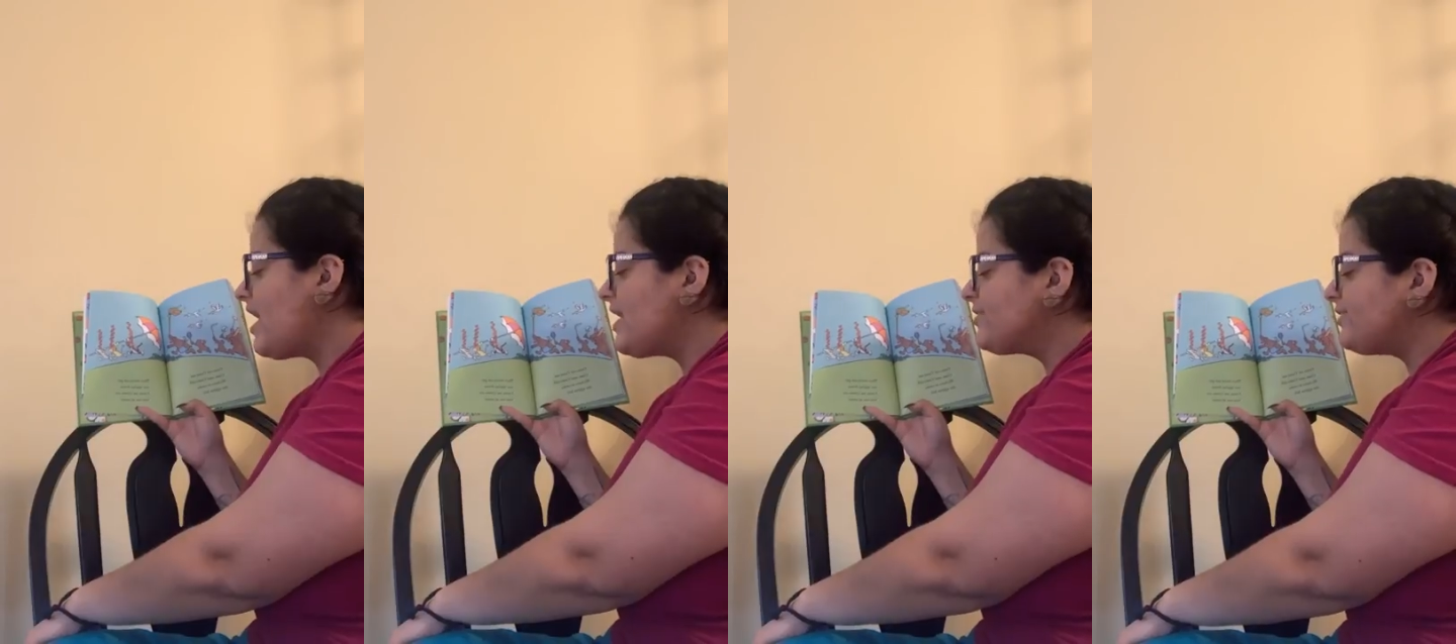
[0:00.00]

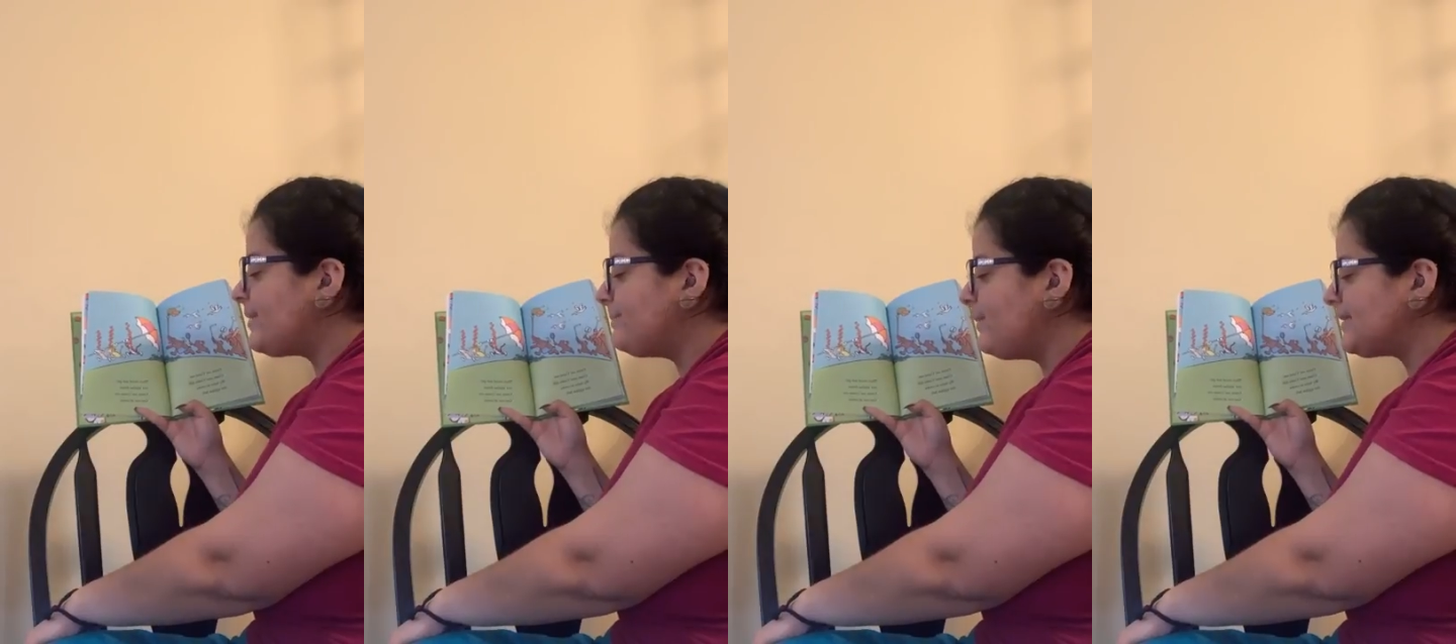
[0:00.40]

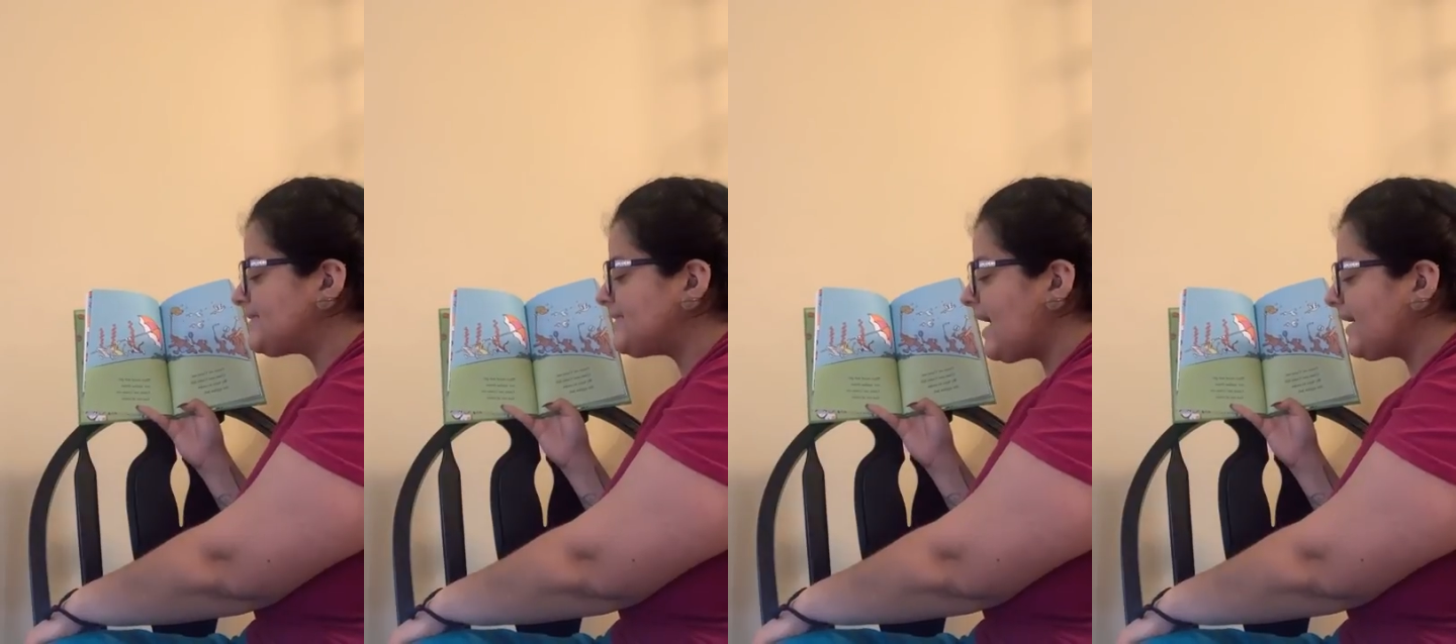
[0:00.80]
They
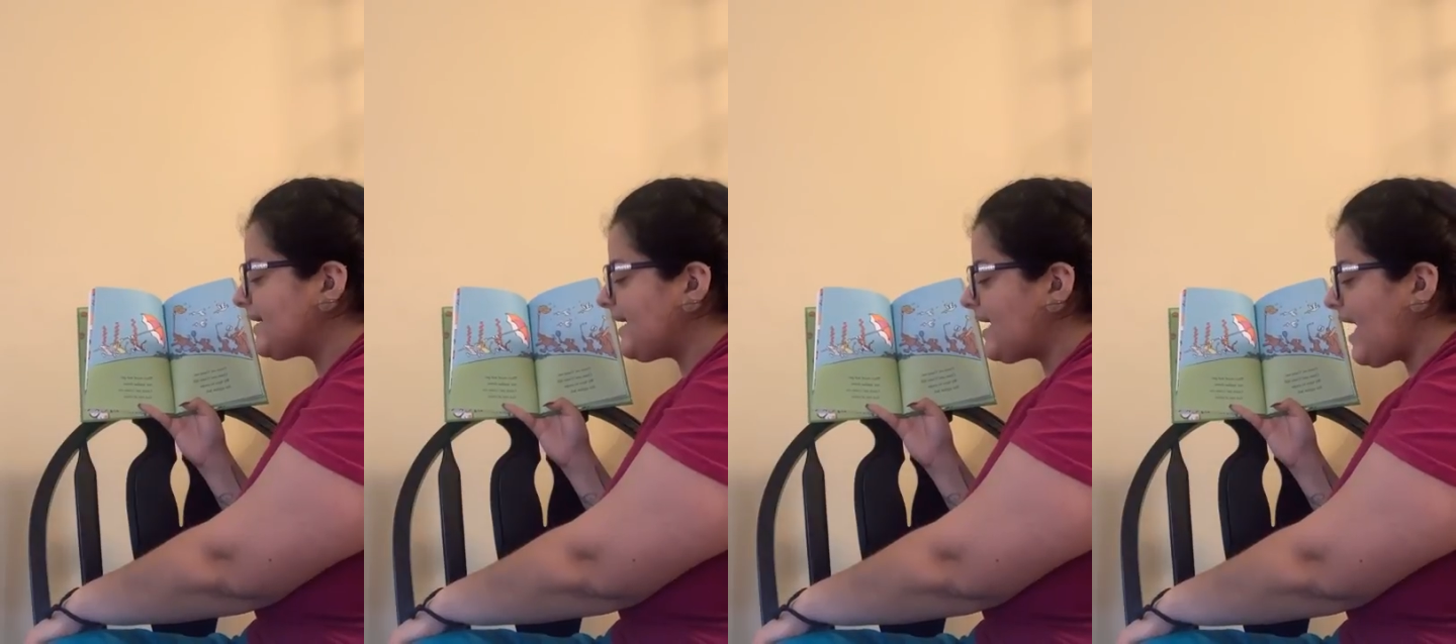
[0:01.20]
must not
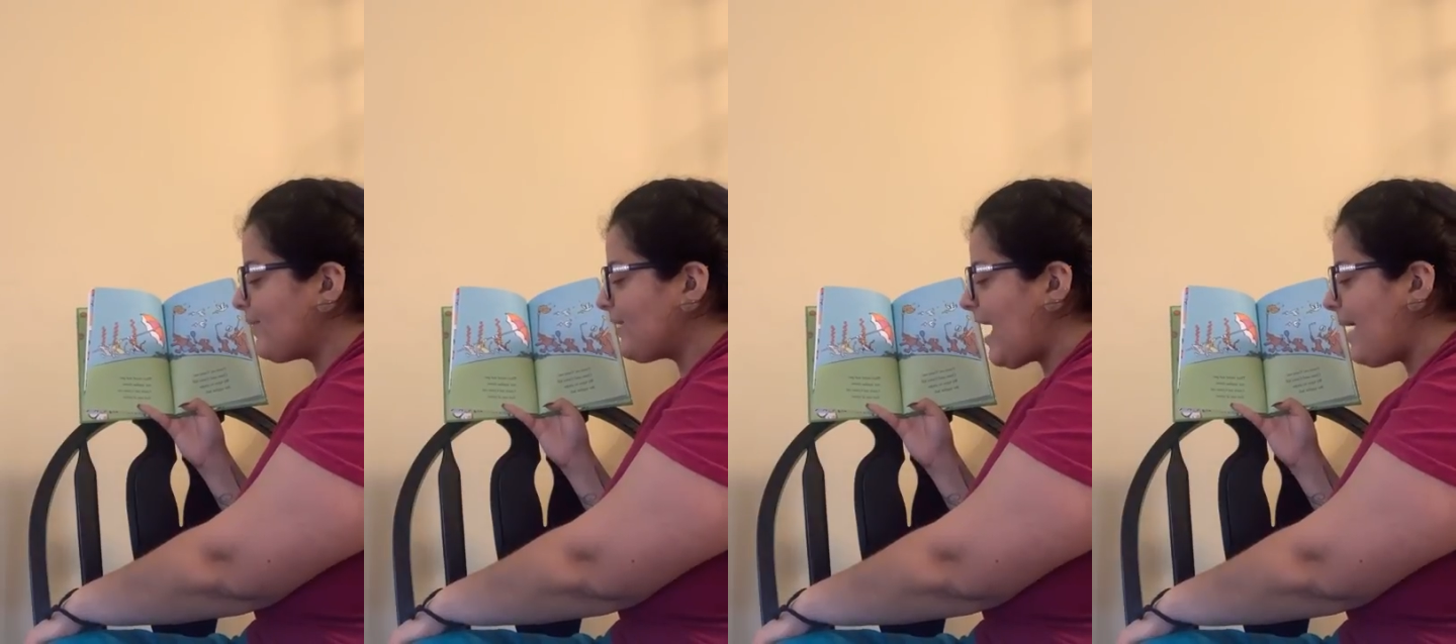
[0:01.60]
get
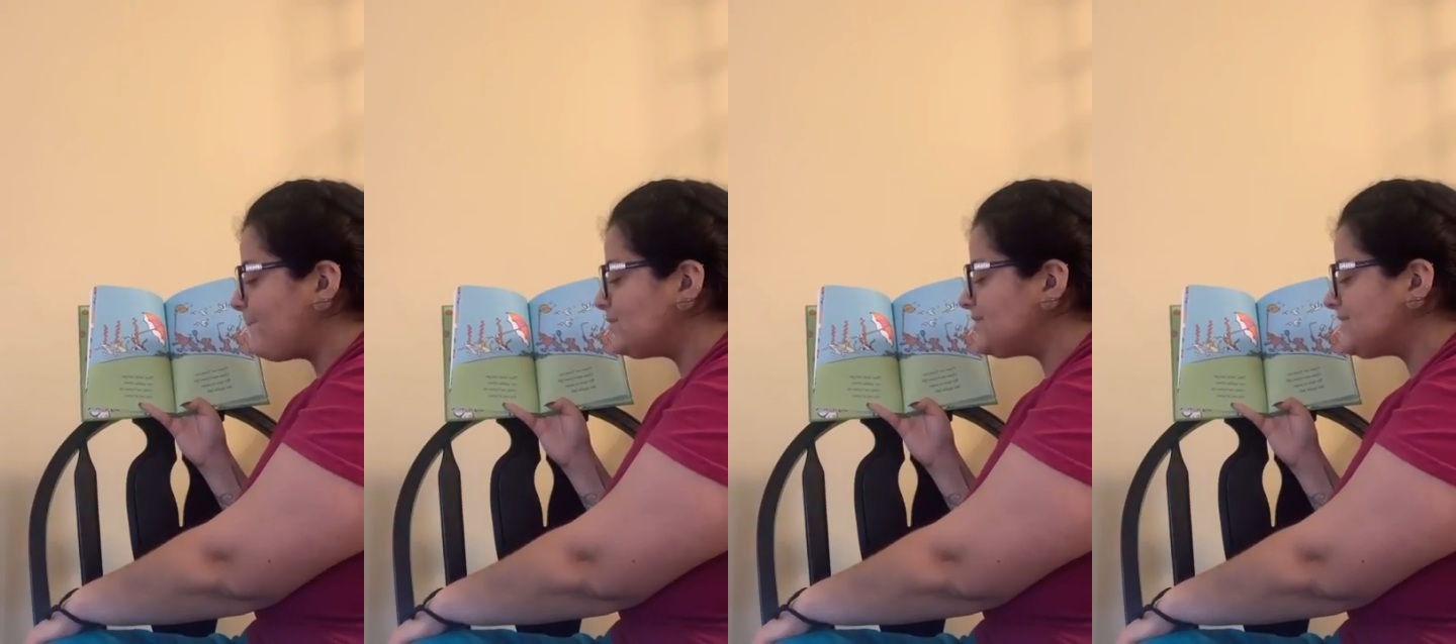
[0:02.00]
our
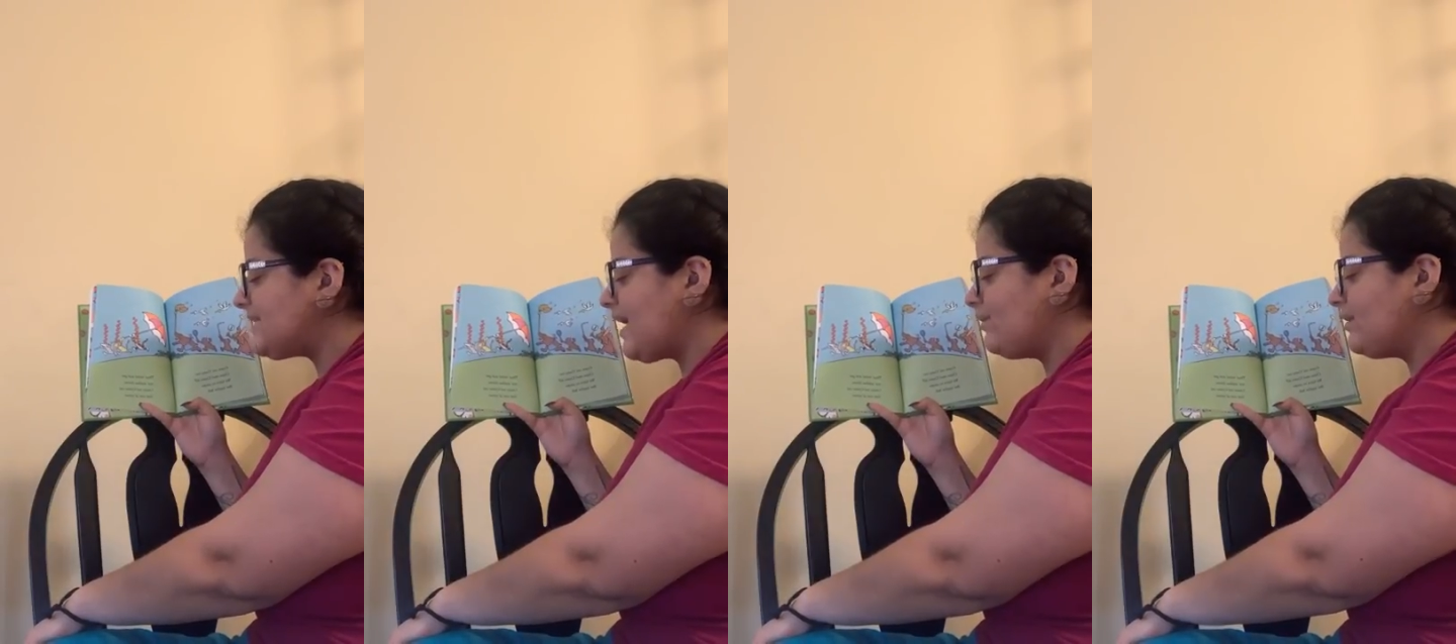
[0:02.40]
apples
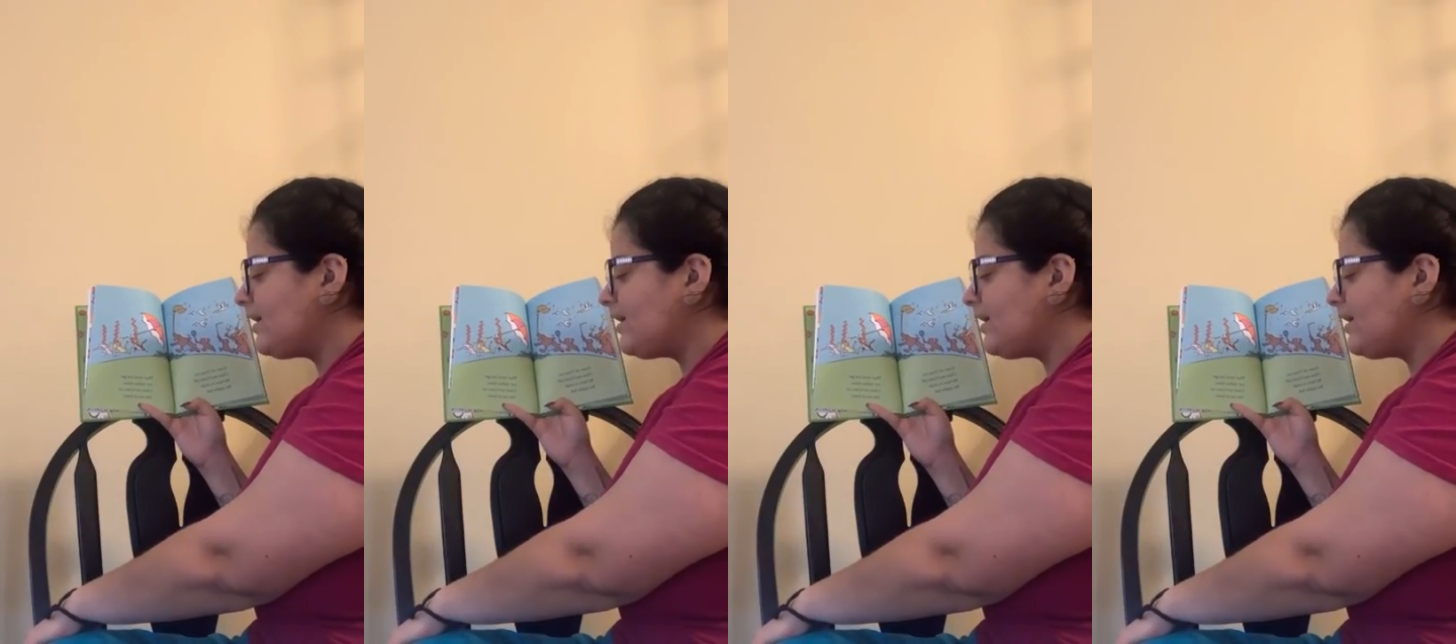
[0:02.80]
down.